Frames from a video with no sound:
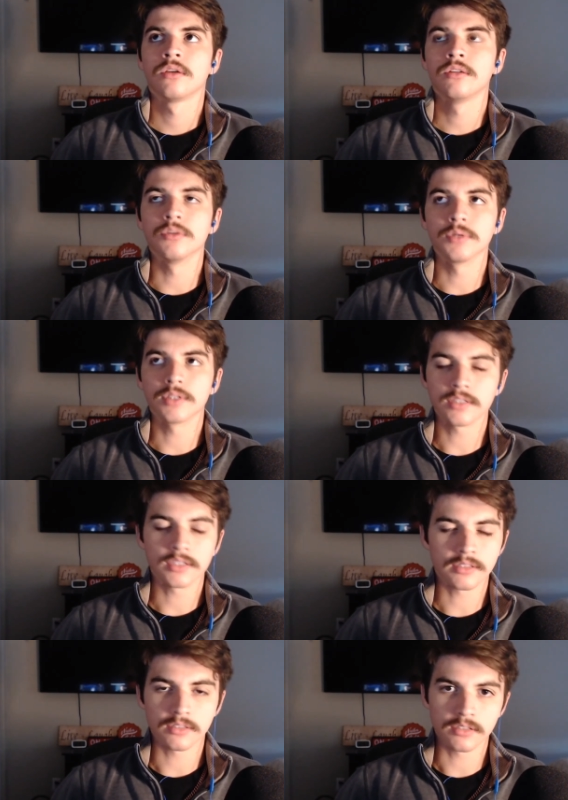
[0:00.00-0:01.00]
doing the
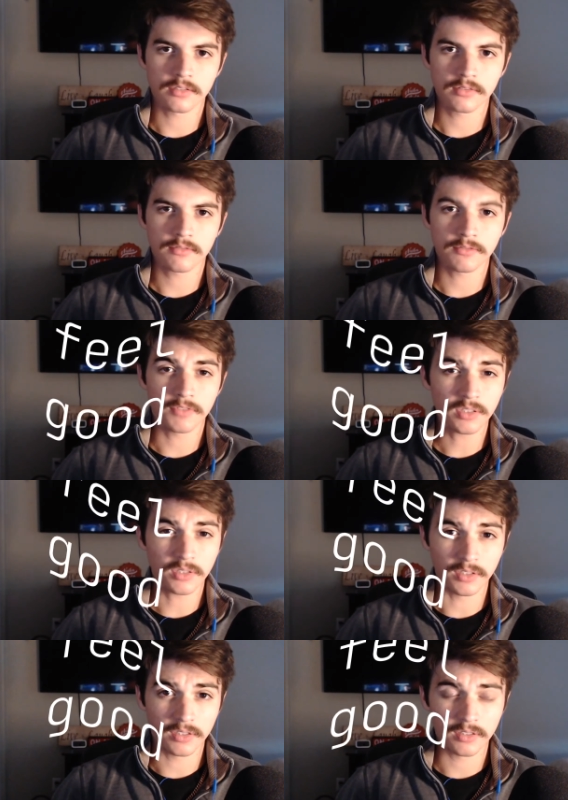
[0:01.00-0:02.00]
things that just feel
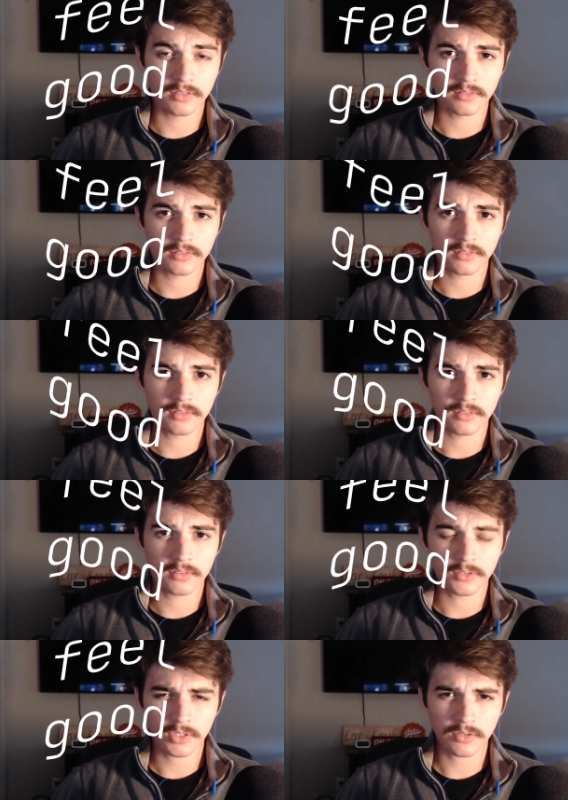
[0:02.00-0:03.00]
good,
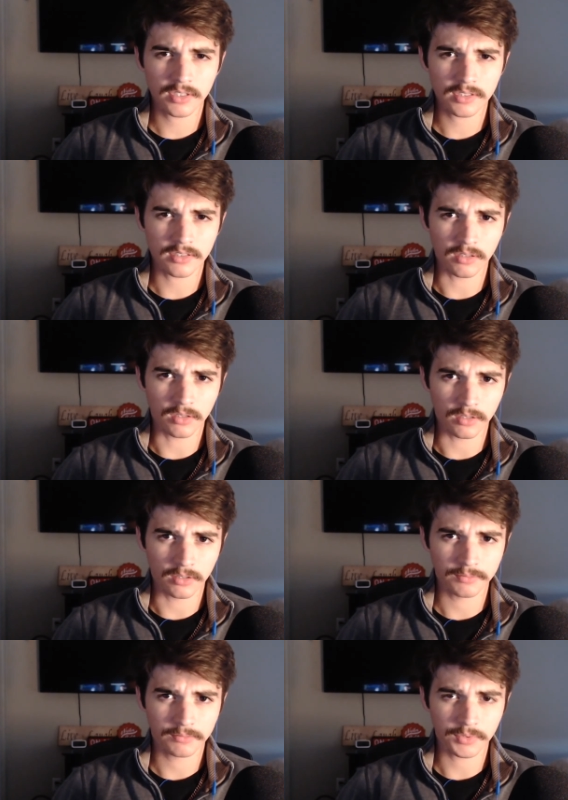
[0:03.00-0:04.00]
try to do things that
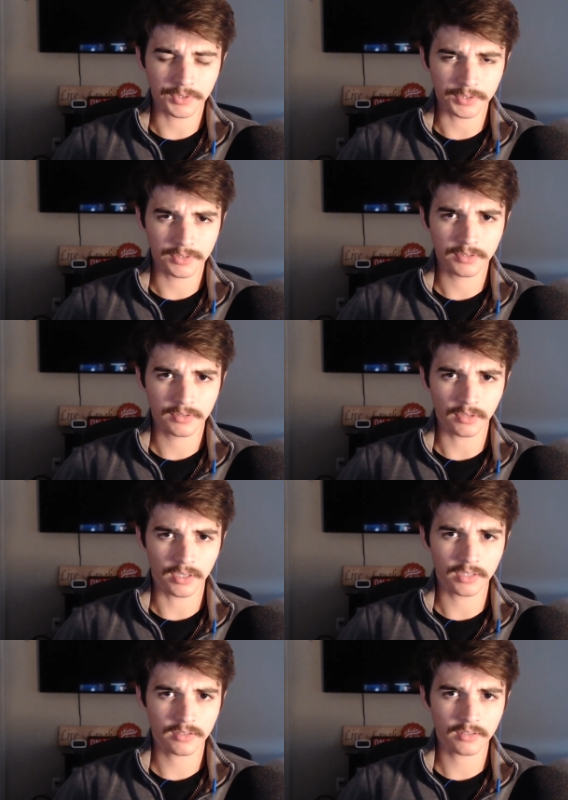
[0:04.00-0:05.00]
are good,
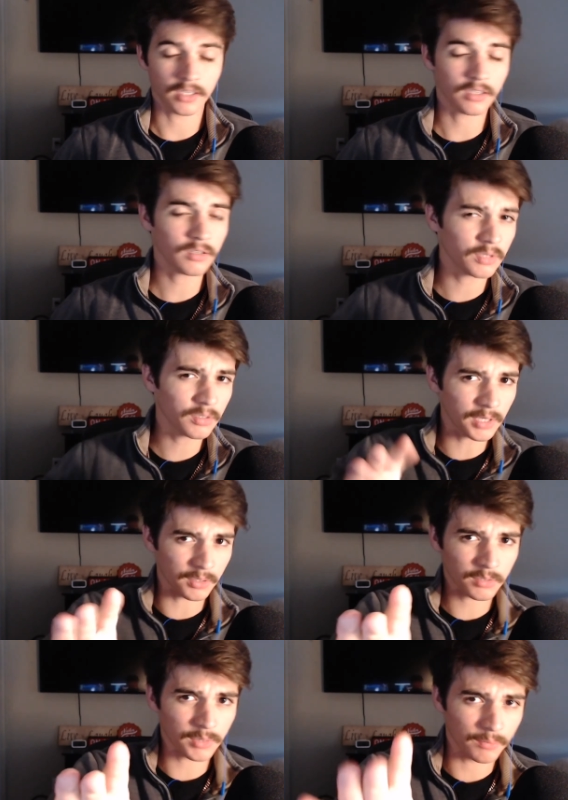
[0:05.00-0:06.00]
right? And hear me
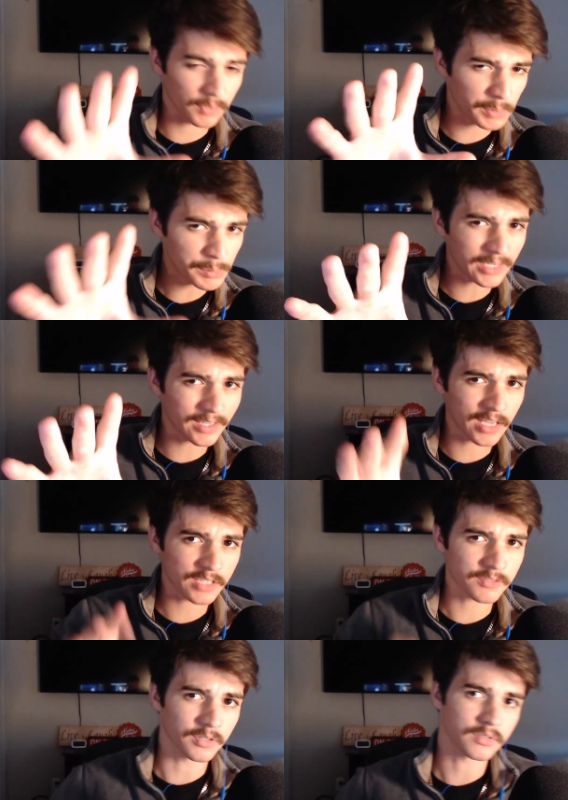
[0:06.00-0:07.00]
out, hear me out. Let me make a case for those